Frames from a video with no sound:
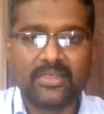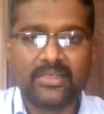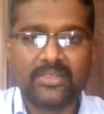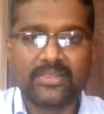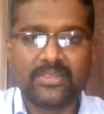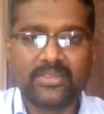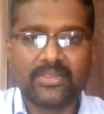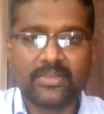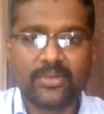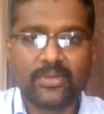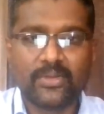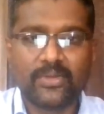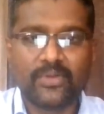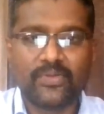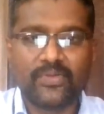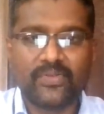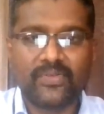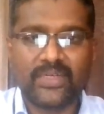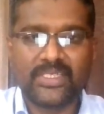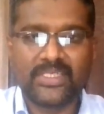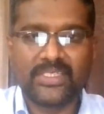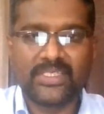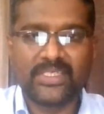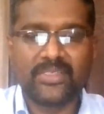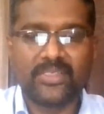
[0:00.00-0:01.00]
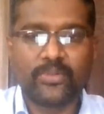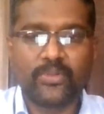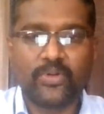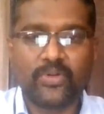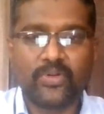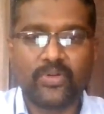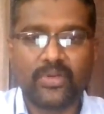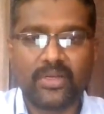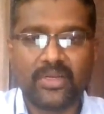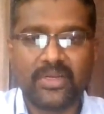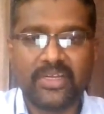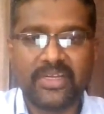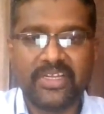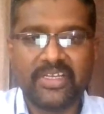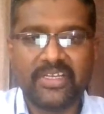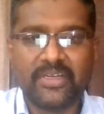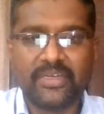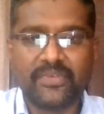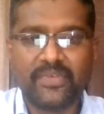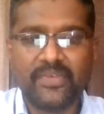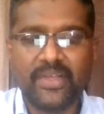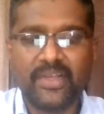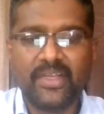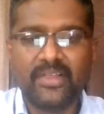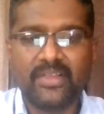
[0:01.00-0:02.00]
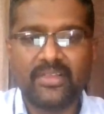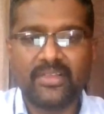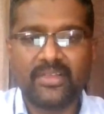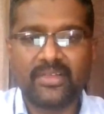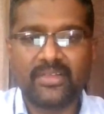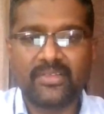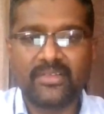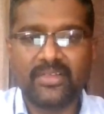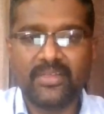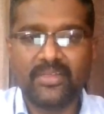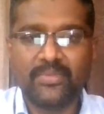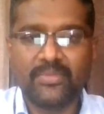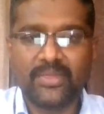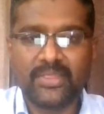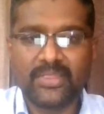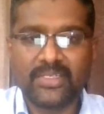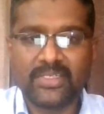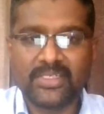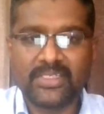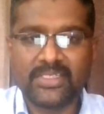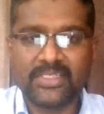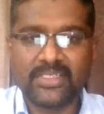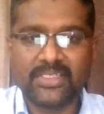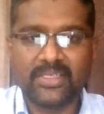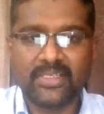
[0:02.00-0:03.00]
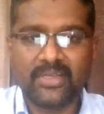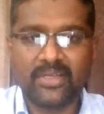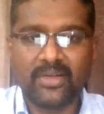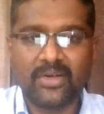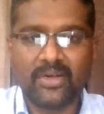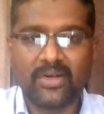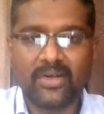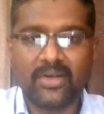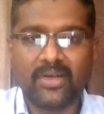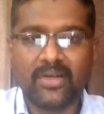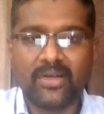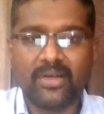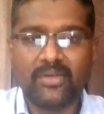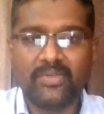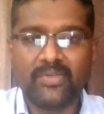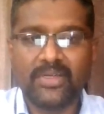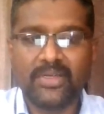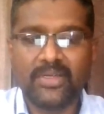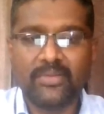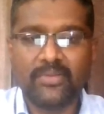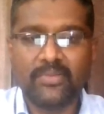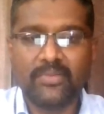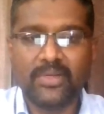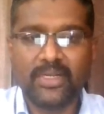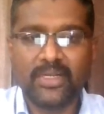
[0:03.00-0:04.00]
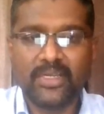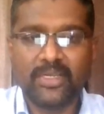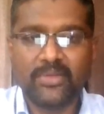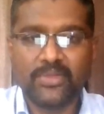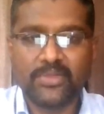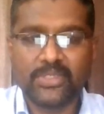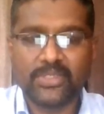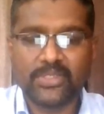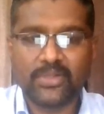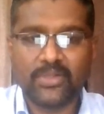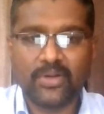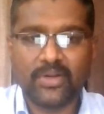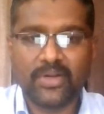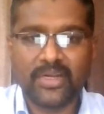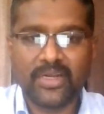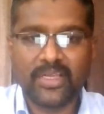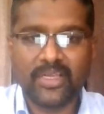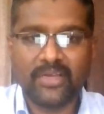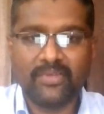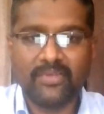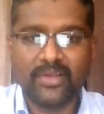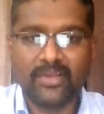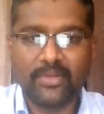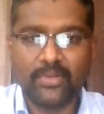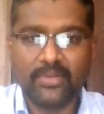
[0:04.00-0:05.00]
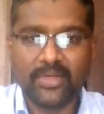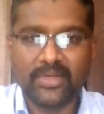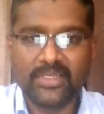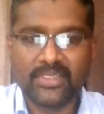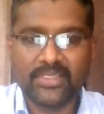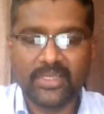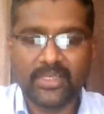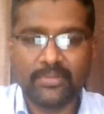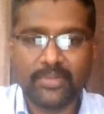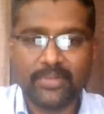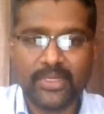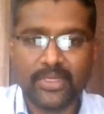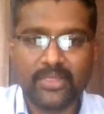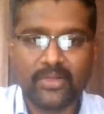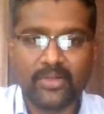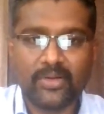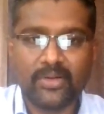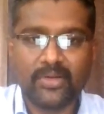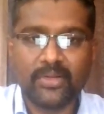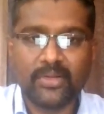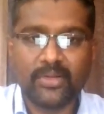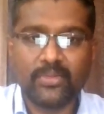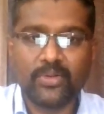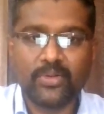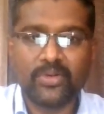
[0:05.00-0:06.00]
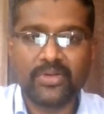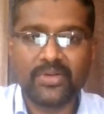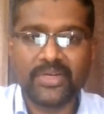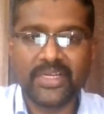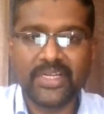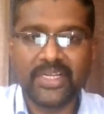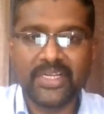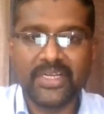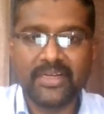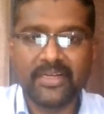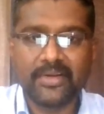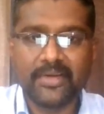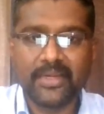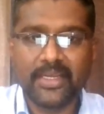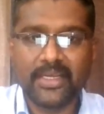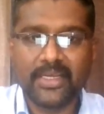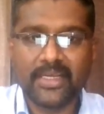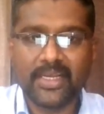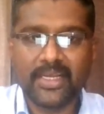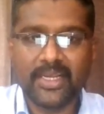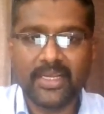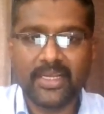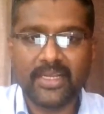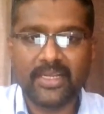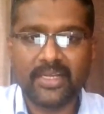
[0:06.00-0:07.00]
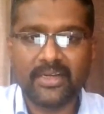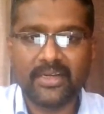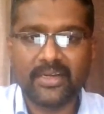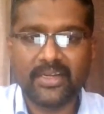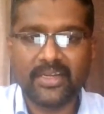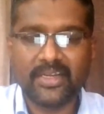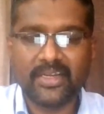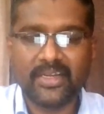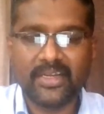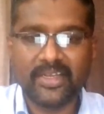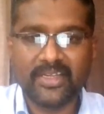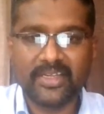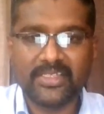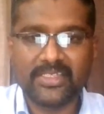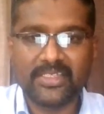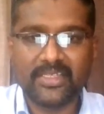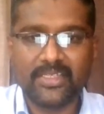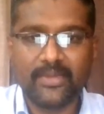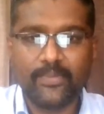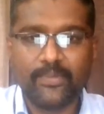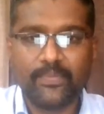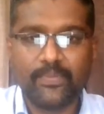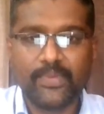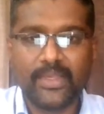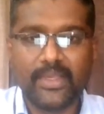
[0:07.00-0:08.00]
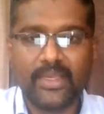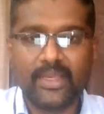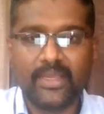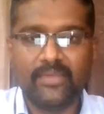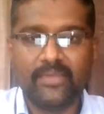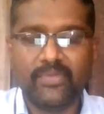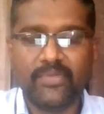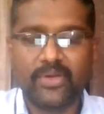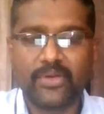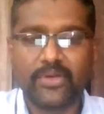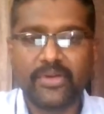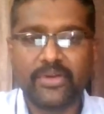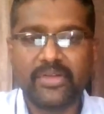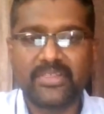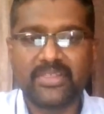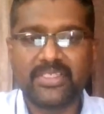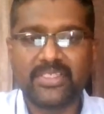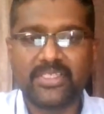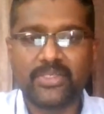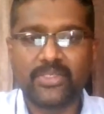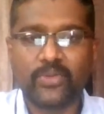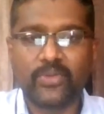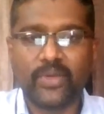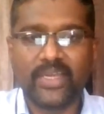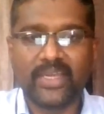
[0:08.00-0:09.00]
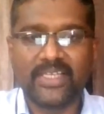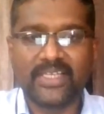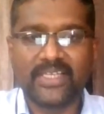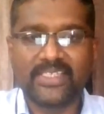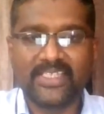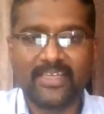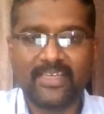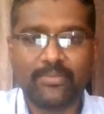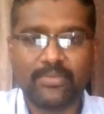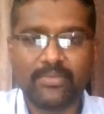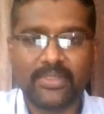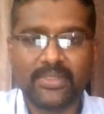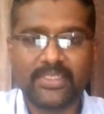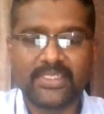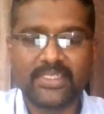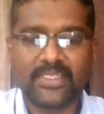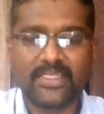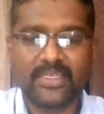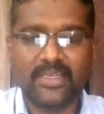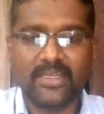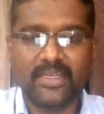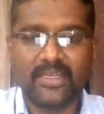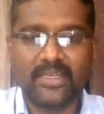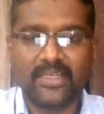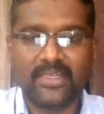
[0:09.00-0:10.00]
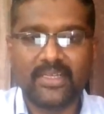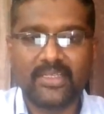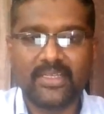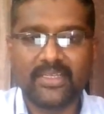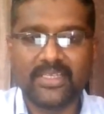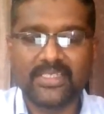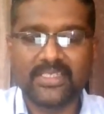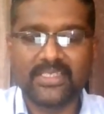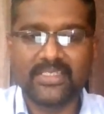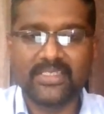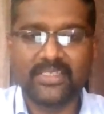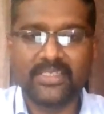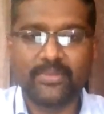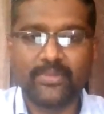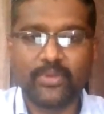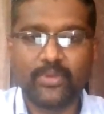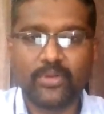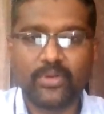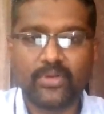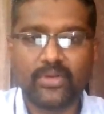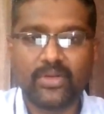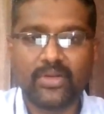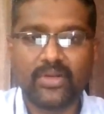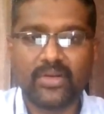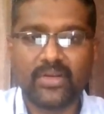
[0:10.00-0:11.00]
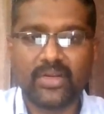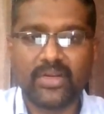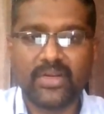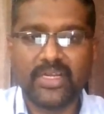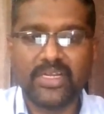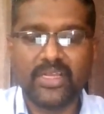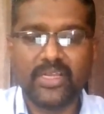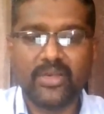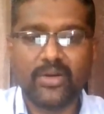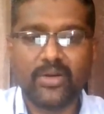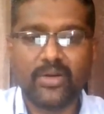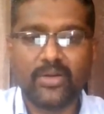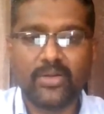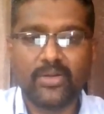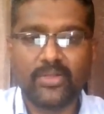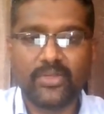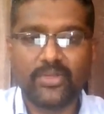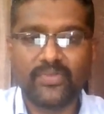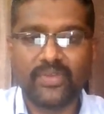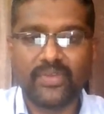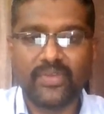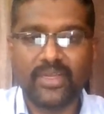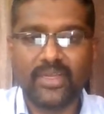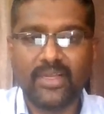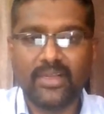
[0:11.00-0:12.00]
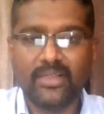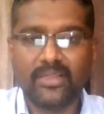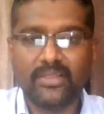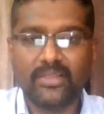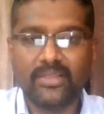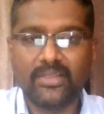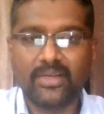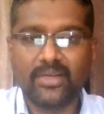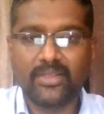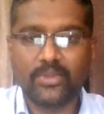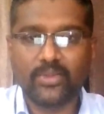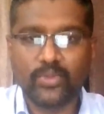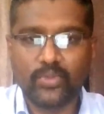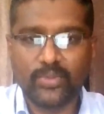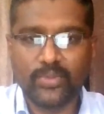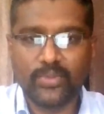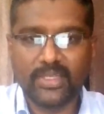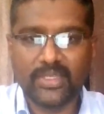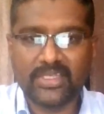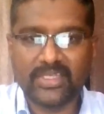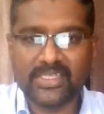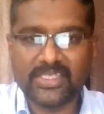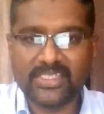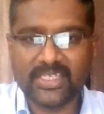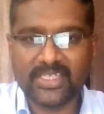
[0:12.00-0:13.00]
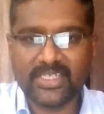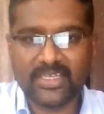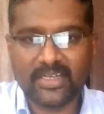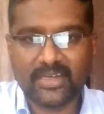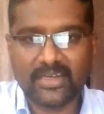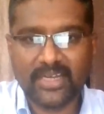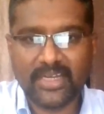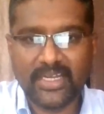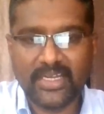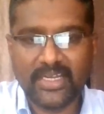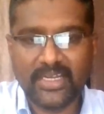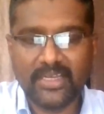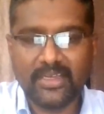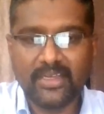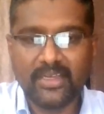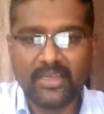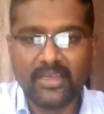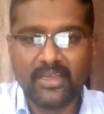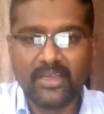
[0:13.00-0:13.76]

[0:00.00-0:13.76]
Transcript: So first is about reading a file. There are three methods built in which is already available inside Python about read, readline, and readlines. And we are going to see two examples. And the next is about writing onto the file. There are two methods under writing.